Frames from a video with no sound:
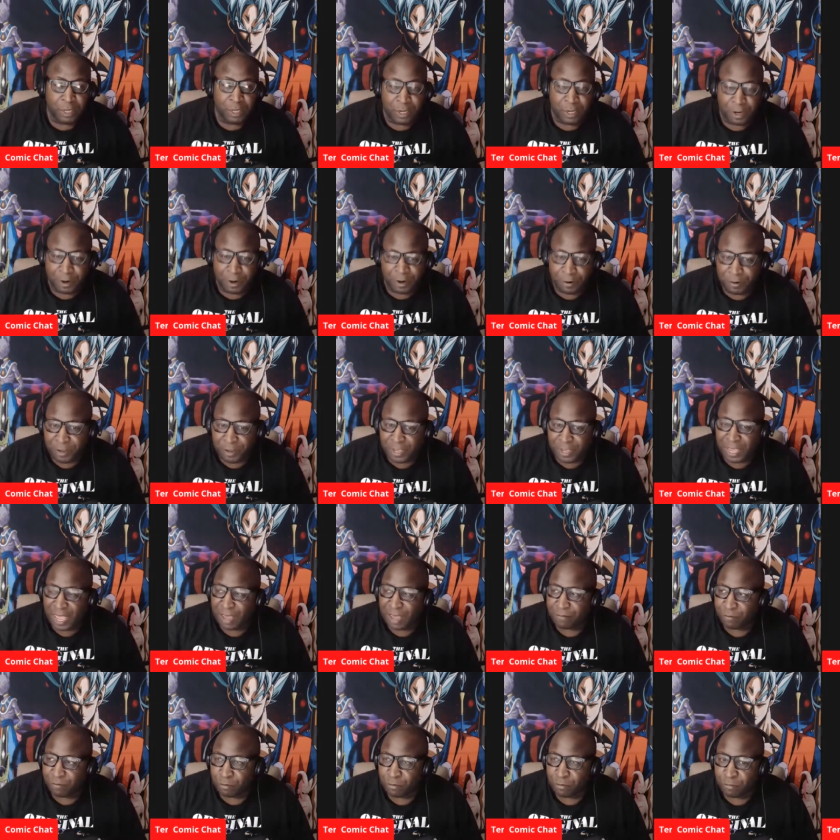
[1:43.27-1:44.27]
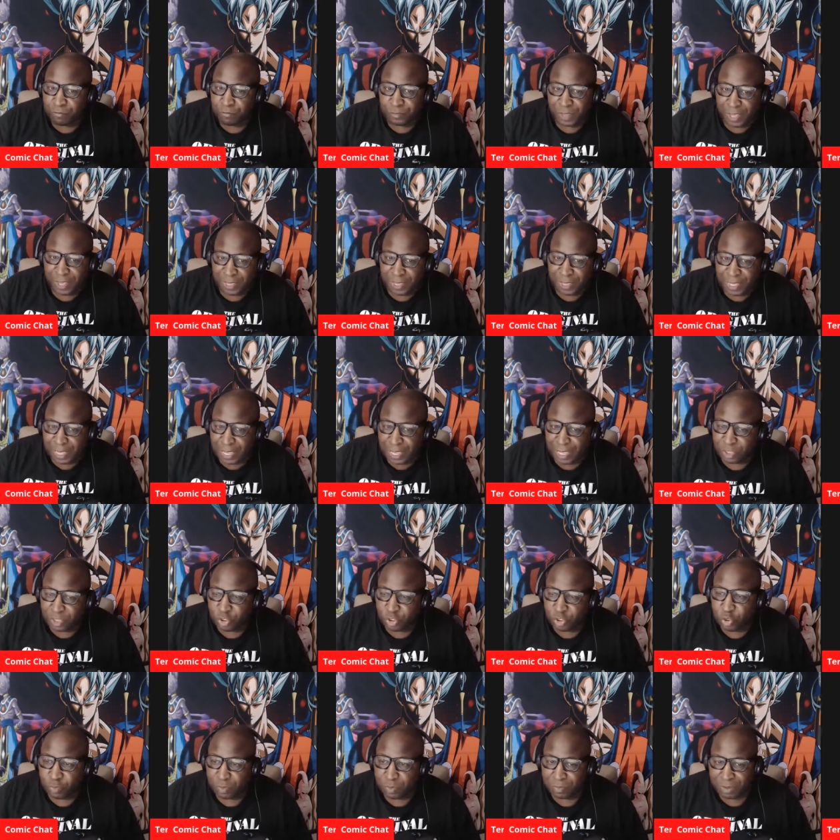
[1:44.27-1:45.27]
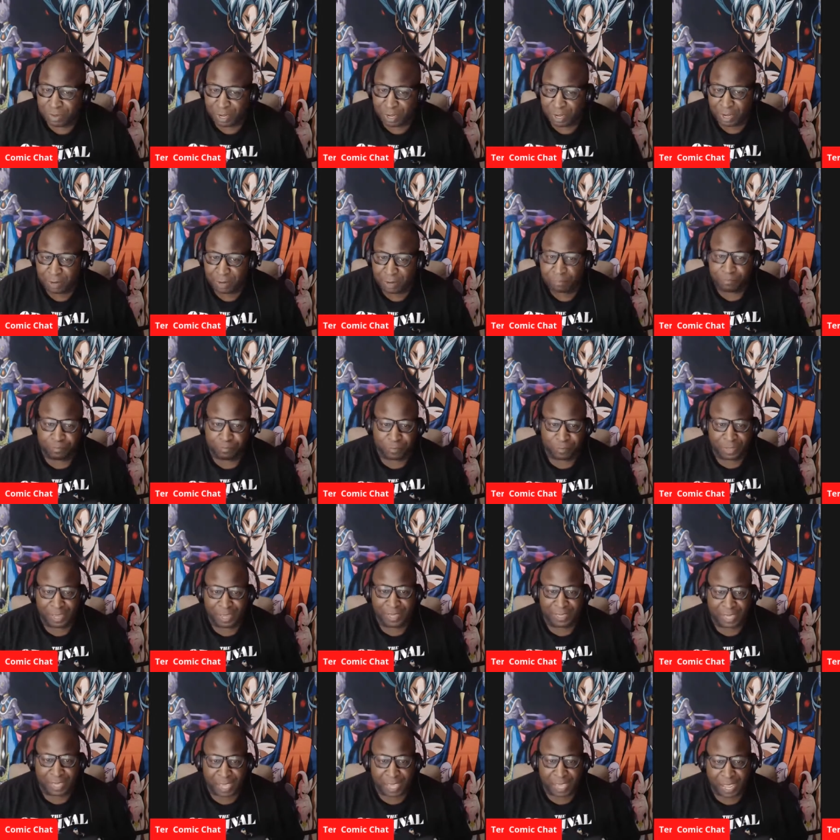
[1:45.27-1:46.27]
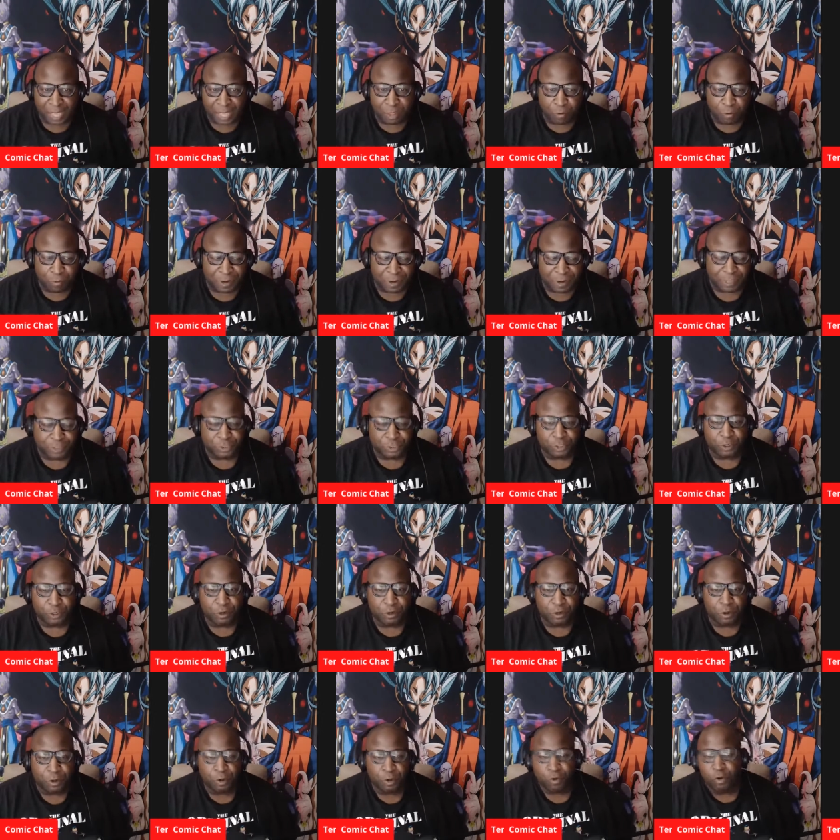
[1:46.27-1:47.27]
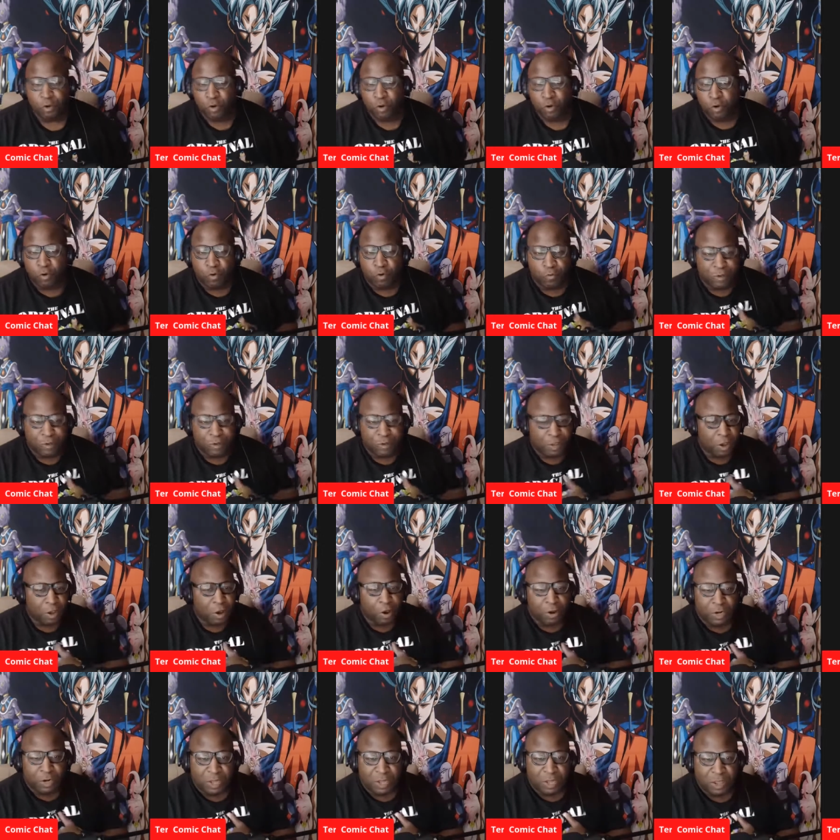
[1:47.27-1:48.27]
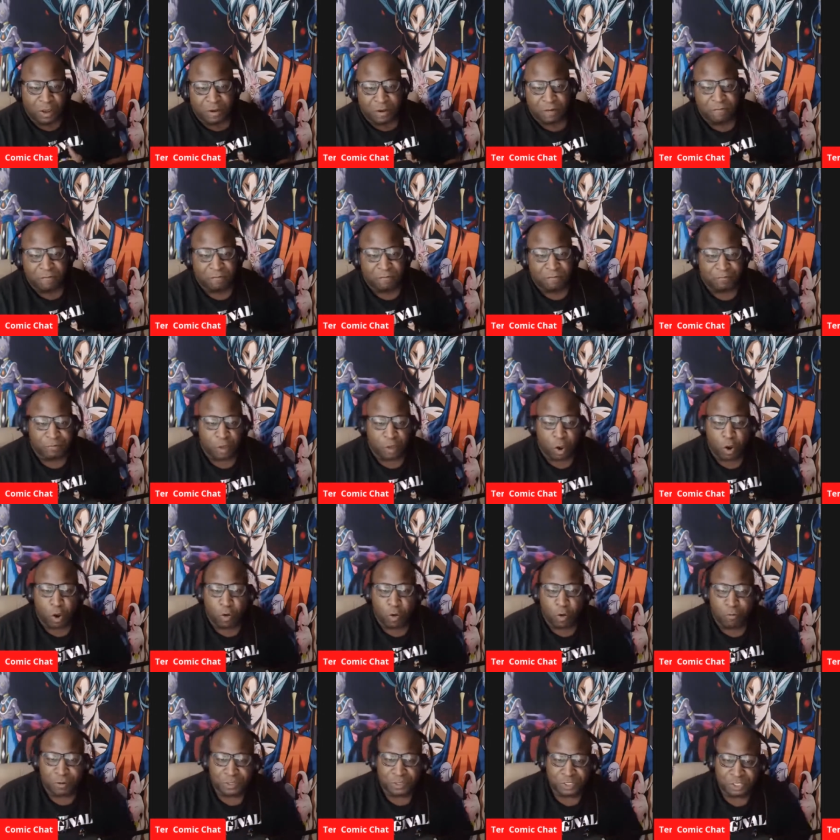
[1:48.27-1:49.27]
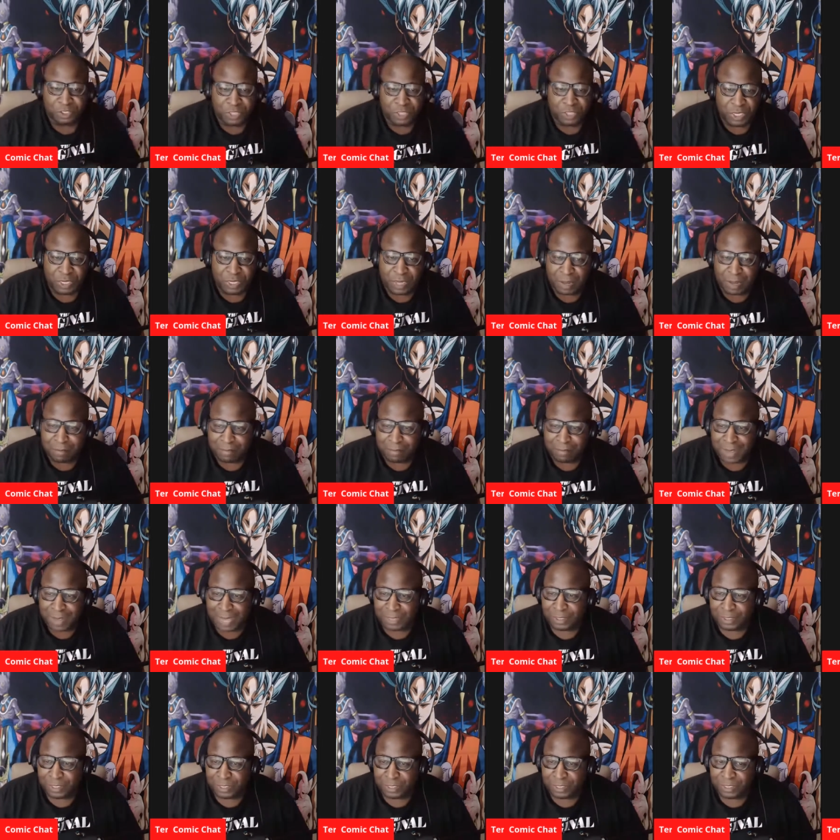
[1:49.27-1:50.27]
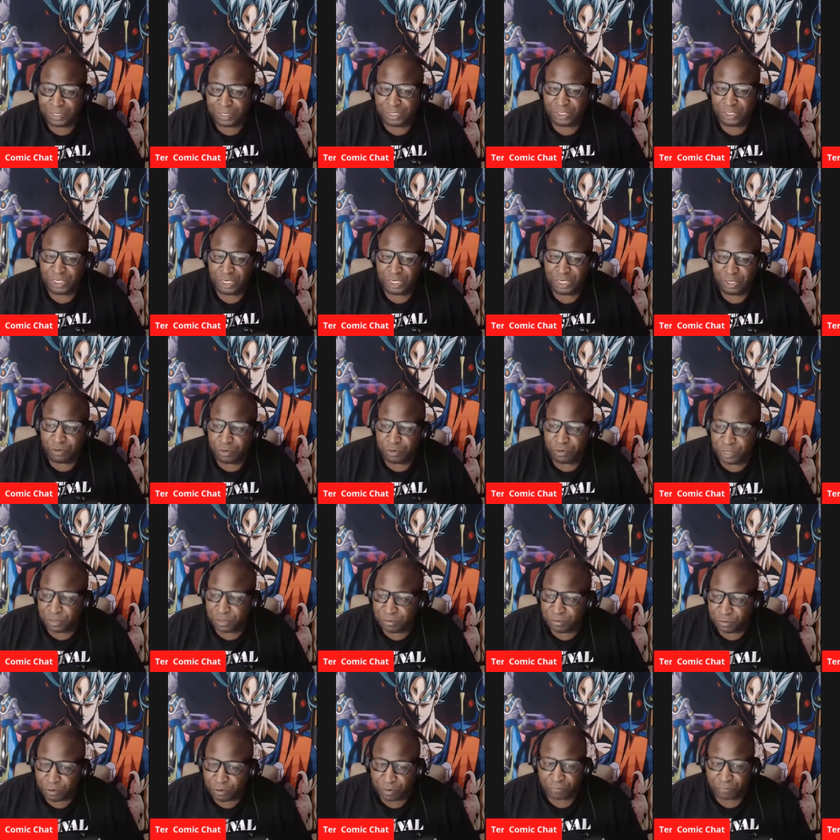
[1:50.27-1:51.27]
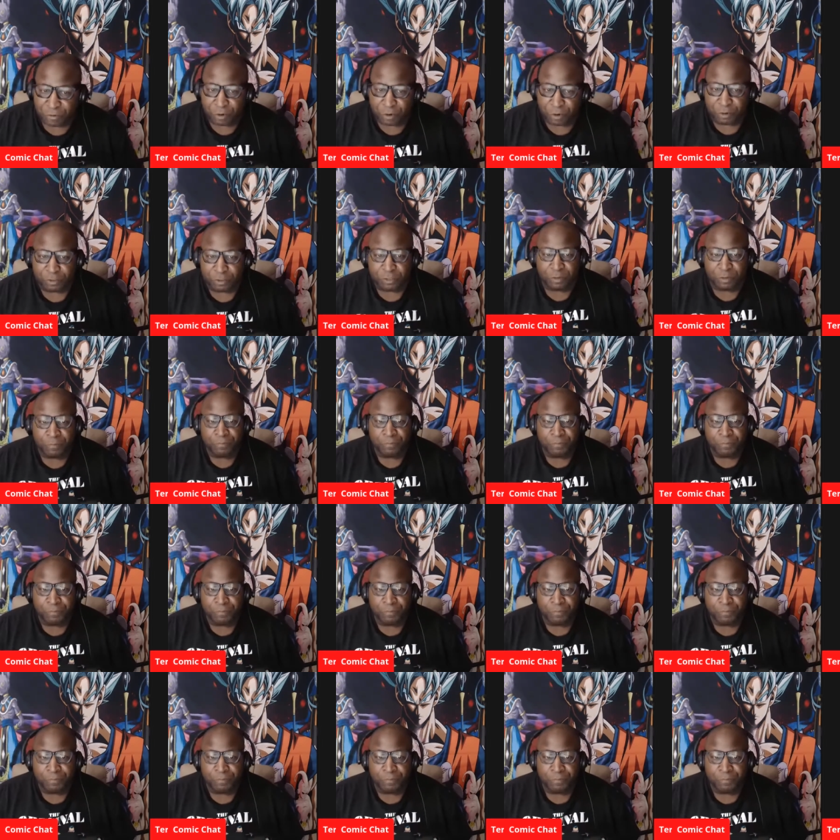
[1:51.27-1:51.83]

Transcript: Henry Cavell, aka Superman, aka The Witcher, who we all love and all want to see come back to the DCU universe,